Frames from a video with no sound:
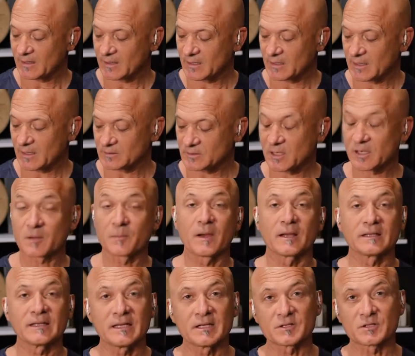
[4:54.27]
Uh, and I'll talk
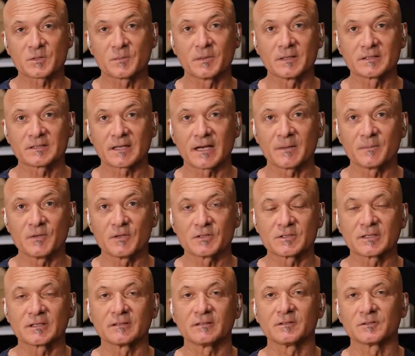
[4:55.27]
about the instruments that I'm
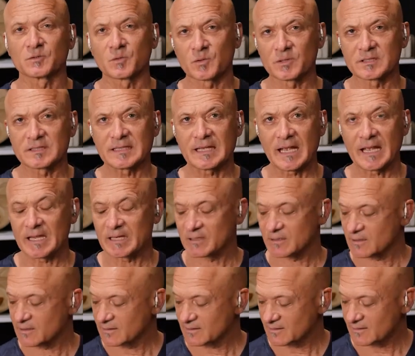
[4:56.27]
using a little towards the
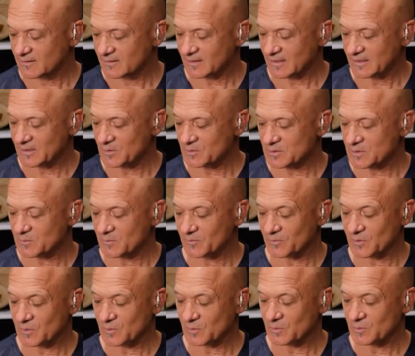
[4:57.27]
end. I know
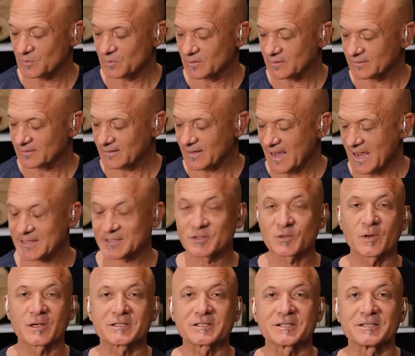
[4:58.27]
some of you
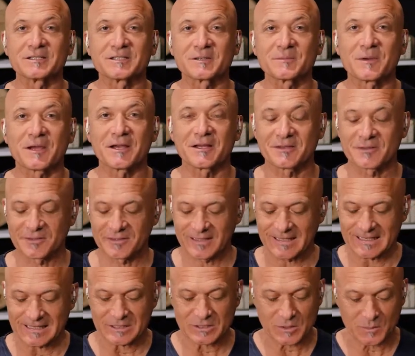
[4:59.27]
ask questions
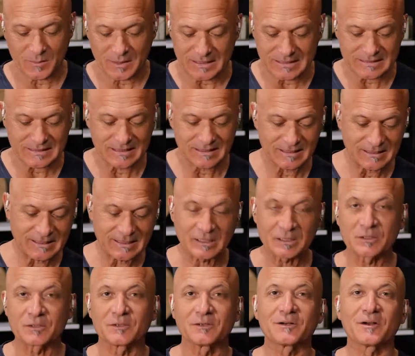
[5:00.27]
about the instruments and the
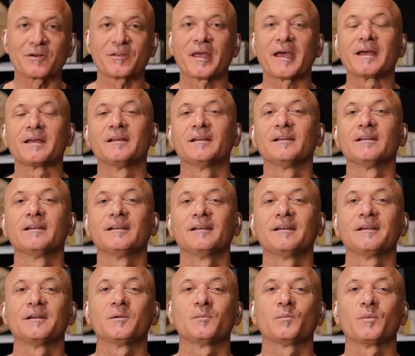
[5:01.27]
gear and all that.
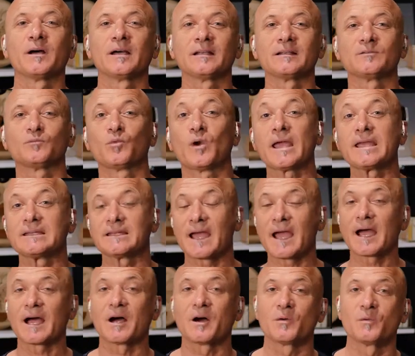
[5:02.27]
But right
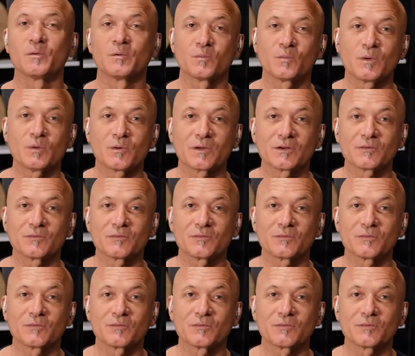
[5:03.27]
now, we